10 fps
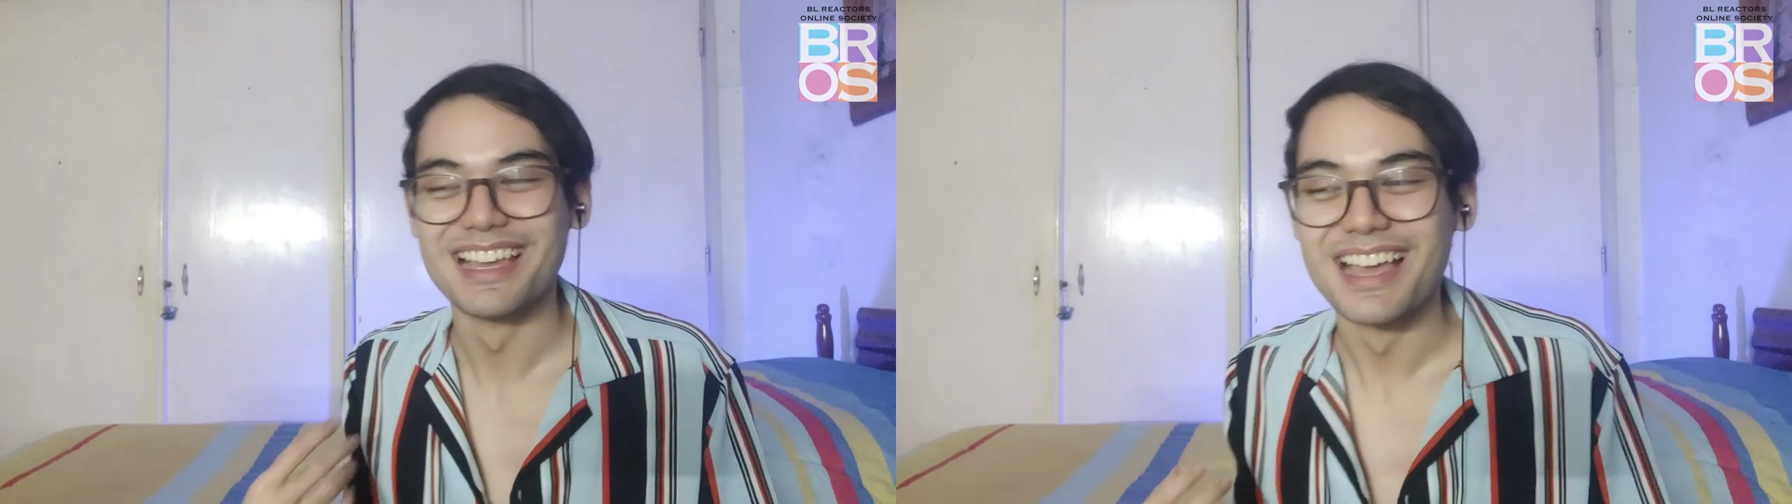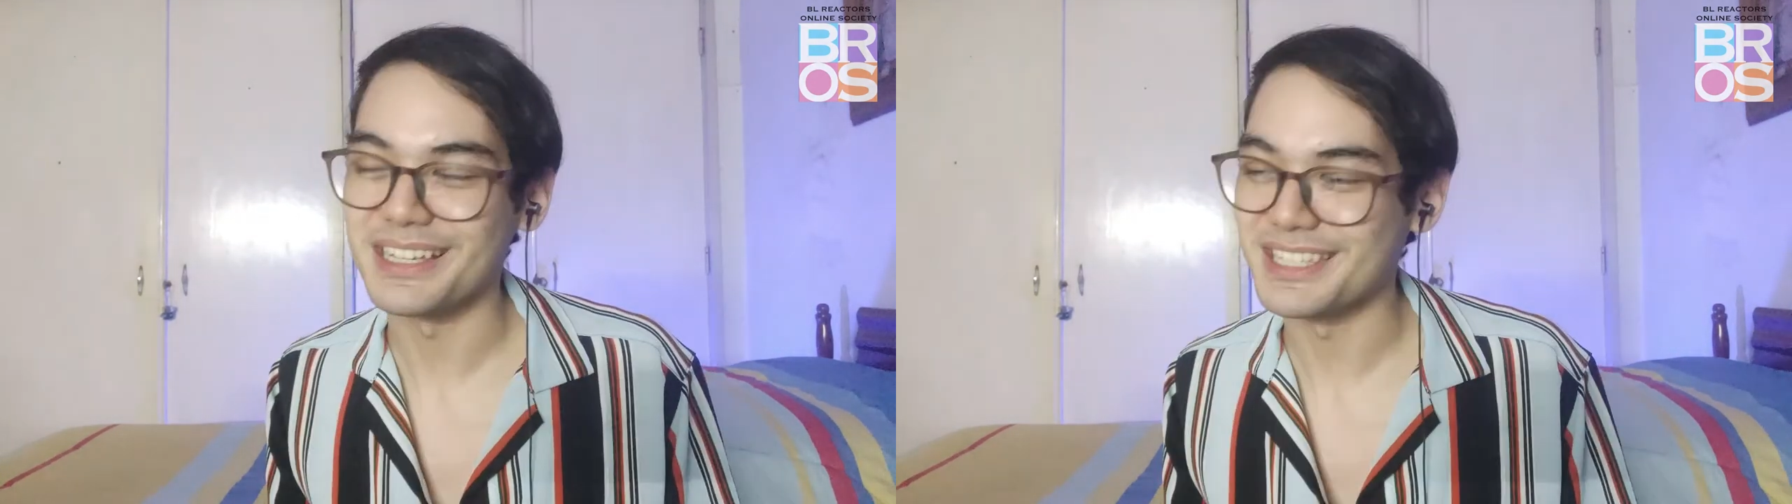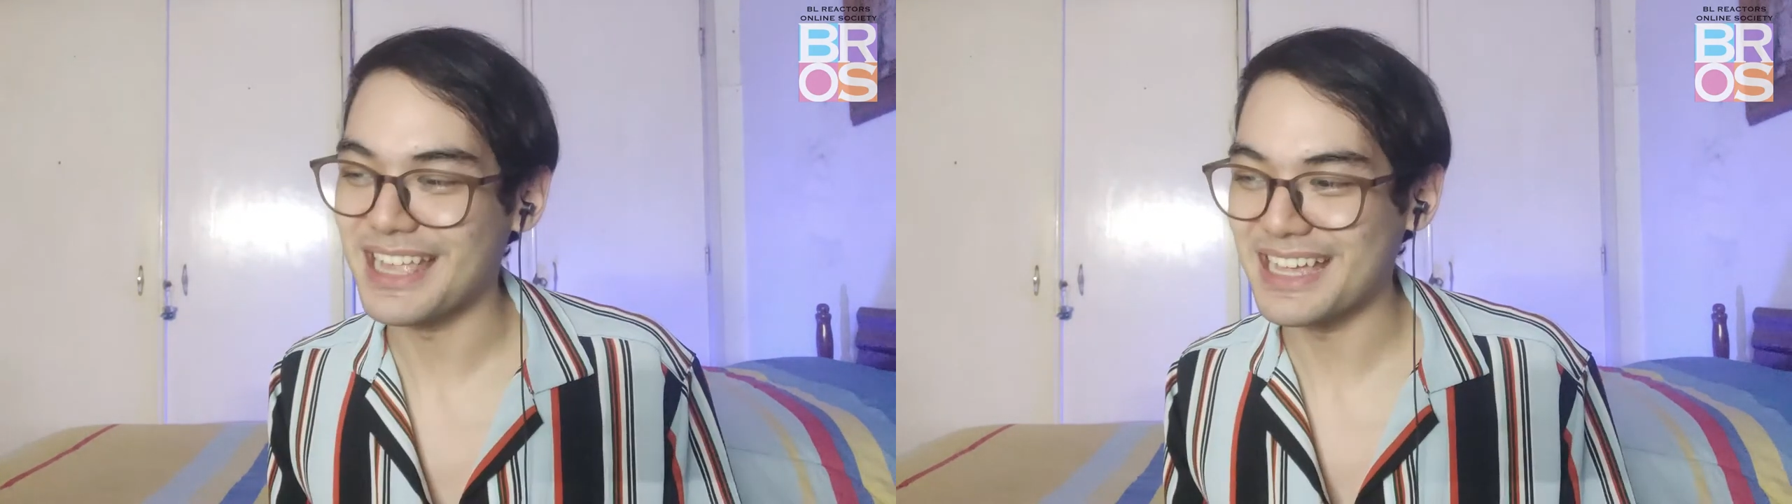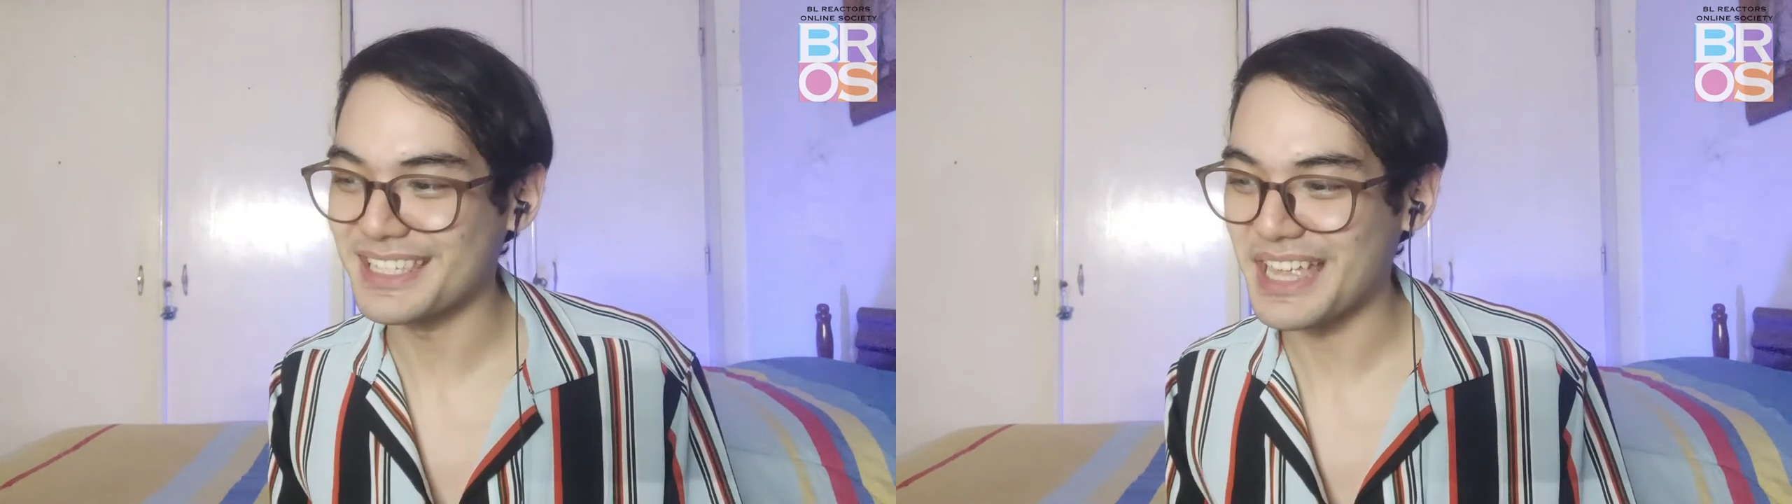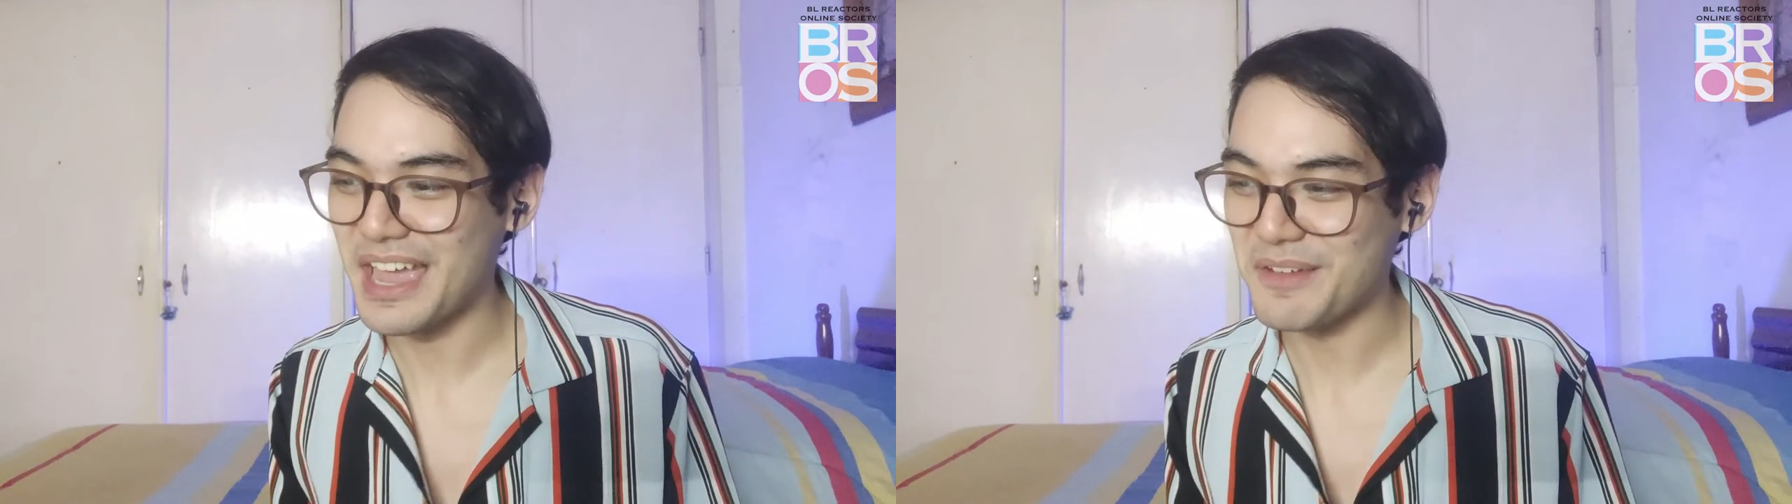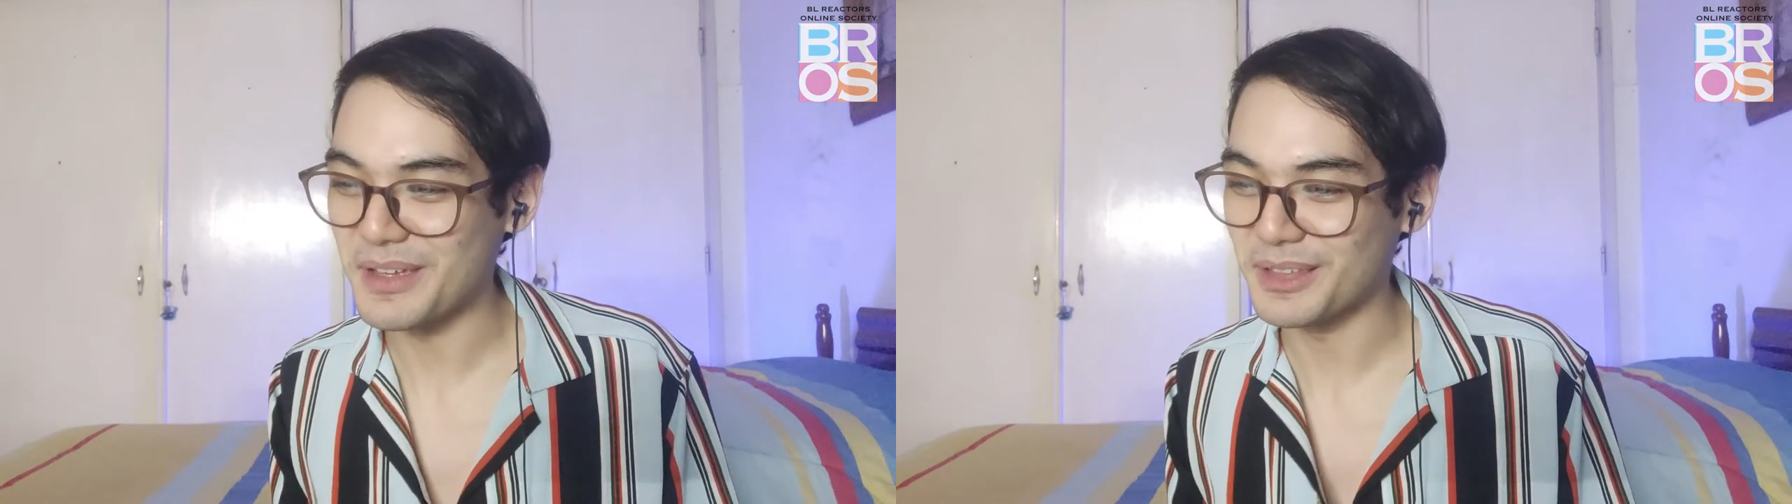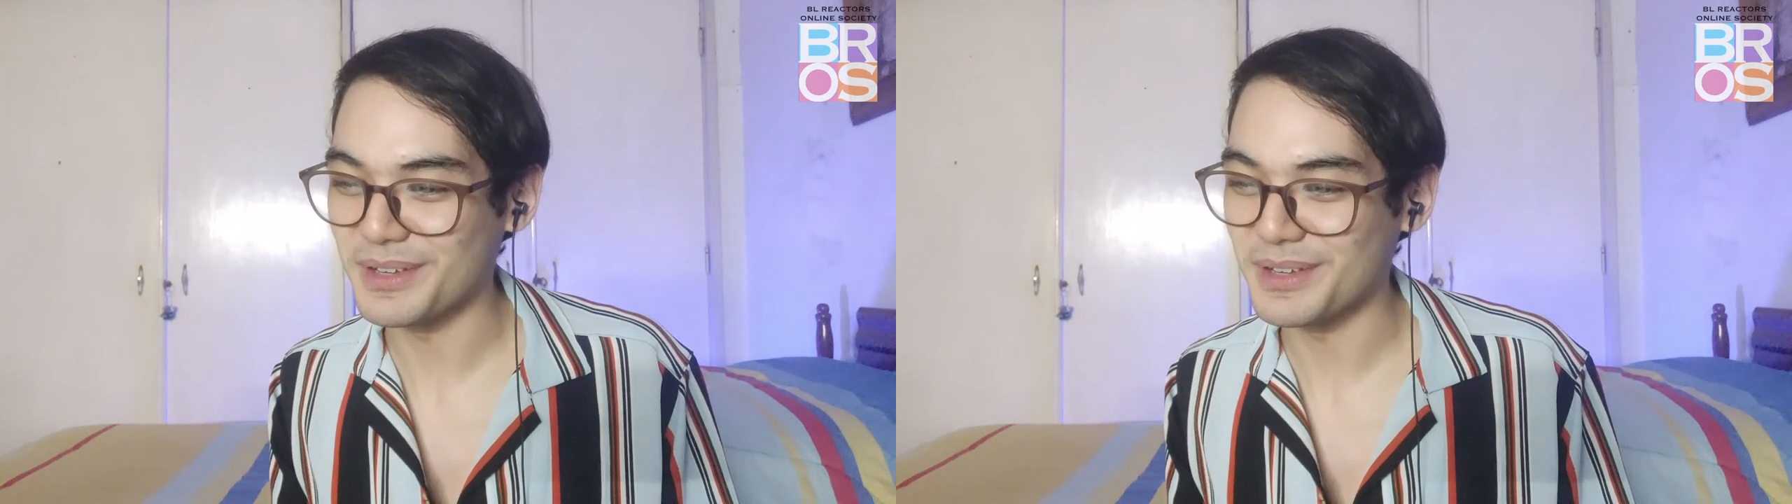Because last time it